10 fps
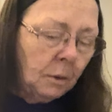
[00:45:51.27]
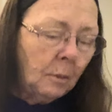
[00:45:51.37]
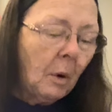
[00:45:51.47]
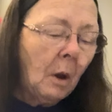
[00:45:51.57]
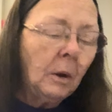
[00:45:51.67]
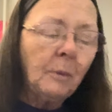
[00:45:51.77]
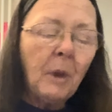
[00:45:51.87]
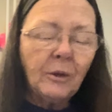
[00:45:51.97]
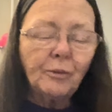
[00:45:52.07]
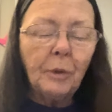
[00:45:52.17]
well, it
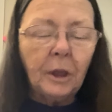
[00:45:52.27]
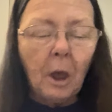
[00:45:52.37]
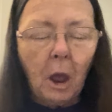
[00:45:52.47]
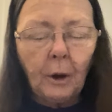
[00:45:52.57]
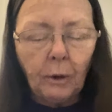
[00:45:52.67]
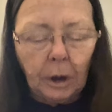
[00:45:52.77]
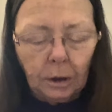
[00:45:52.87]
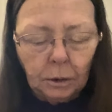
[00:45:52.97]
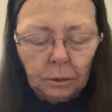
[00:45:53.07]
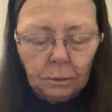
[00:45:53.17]
makes me get hungry.
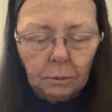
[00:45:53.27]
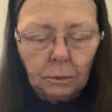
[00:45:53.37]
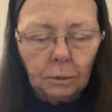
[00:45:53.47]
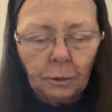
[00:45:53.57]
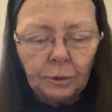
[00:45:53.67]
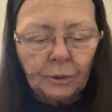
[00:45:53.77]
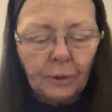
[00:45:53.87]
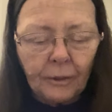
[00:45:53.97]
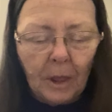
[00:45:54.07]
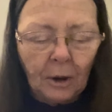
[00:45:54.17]
Or just
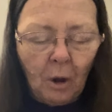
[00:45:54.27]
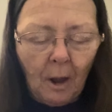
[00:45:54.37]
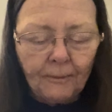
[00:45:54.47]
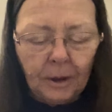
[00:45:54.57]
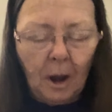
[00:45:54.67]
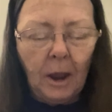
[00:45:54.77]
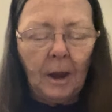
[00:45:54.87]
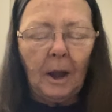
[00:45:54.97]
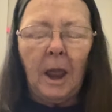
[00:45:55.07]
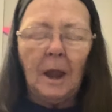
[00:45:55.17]
like that coffee I
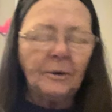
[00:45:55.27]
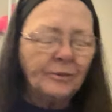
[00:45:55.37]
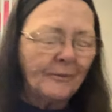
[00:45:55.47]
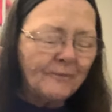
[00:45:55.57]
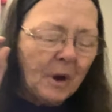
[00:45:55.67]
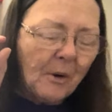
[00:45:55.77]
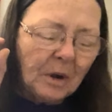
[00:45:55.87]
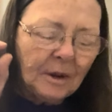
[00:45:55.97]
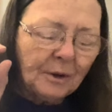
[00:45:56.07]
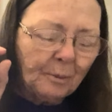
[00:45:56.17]
had. I had just a very
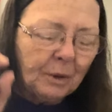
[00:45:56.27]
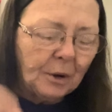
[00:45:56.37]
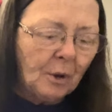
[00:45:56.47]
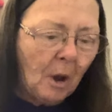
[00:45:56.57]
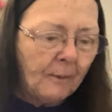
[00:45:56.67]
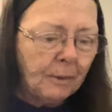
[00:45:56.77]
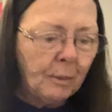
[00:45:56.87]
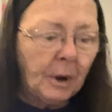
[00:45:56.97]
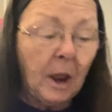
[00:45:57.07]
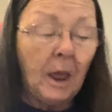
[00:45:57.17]
little bit of coffee,
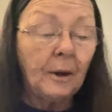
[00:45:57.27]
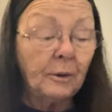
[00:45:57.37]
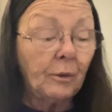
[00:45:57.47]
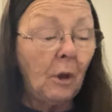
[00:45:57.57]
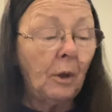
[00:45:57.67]
but I had